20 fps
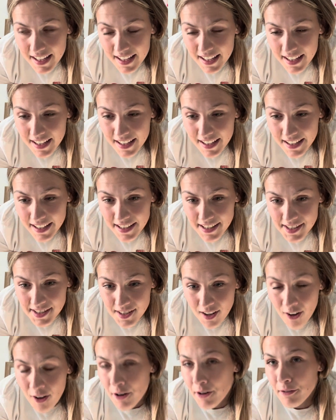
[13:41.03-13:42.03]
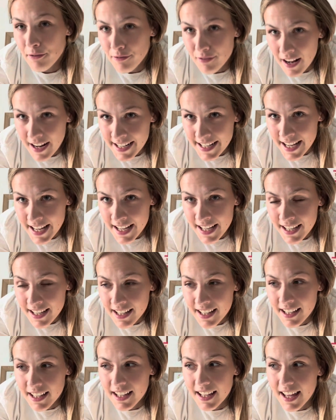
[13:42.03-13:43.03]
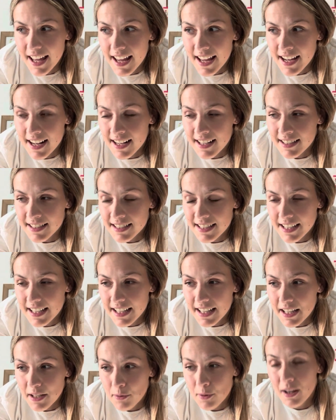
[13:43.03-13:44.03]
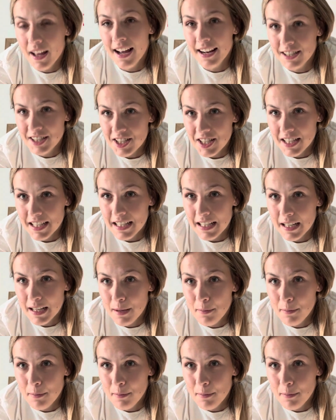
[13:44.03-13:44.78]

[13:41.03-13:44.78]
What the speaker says: is on Friday, and he will actually